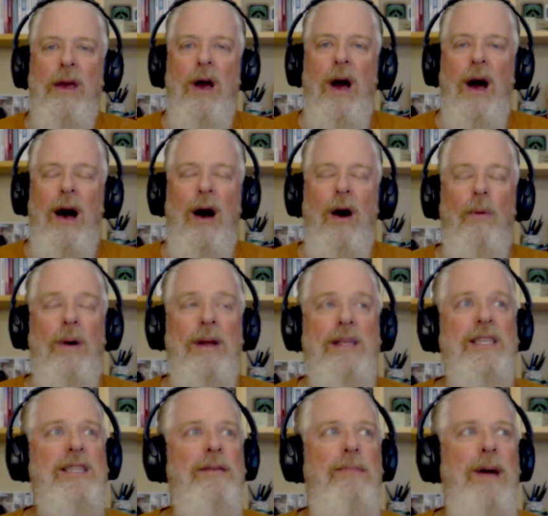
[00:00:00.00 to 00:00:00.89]

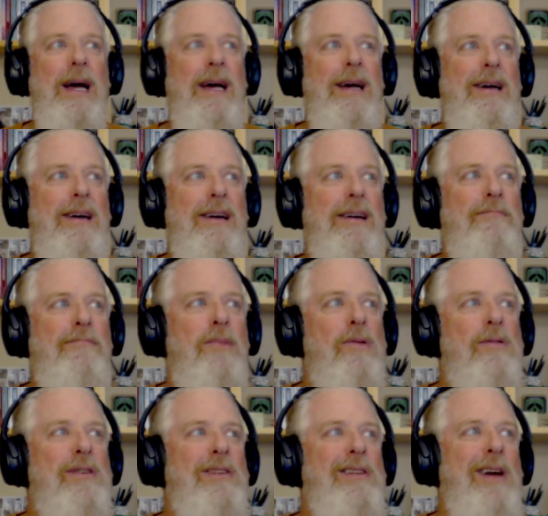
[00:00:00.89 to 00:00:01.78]
What's the
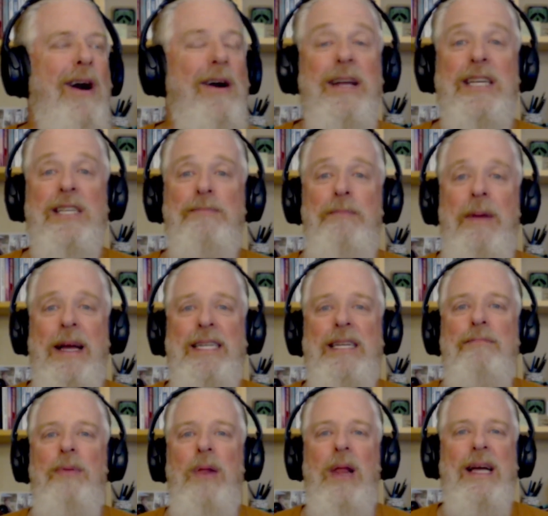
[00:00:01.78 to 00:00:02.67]
most
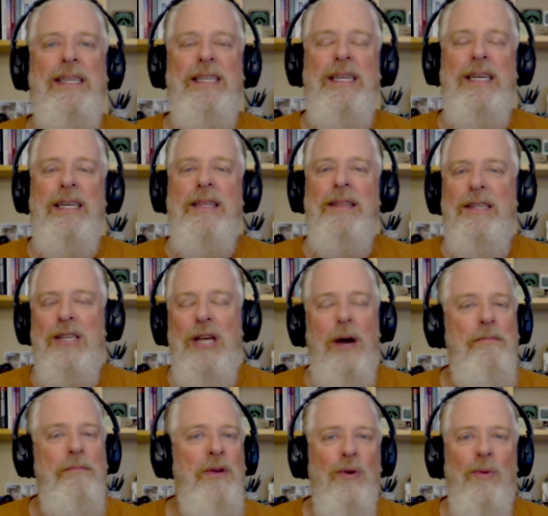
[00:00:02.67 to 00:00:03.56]
unexpected blessing that's
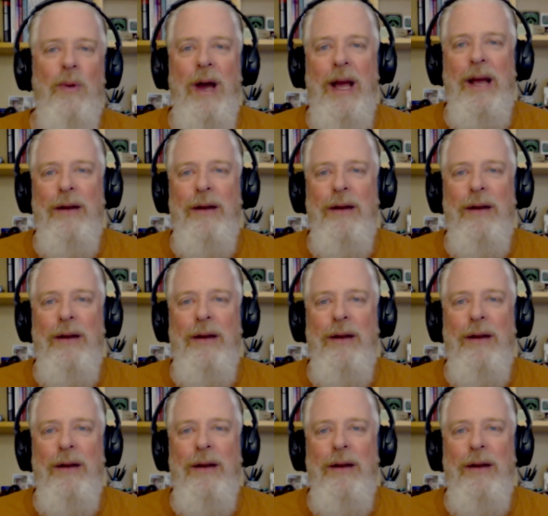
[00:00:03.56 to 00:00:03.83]
come your way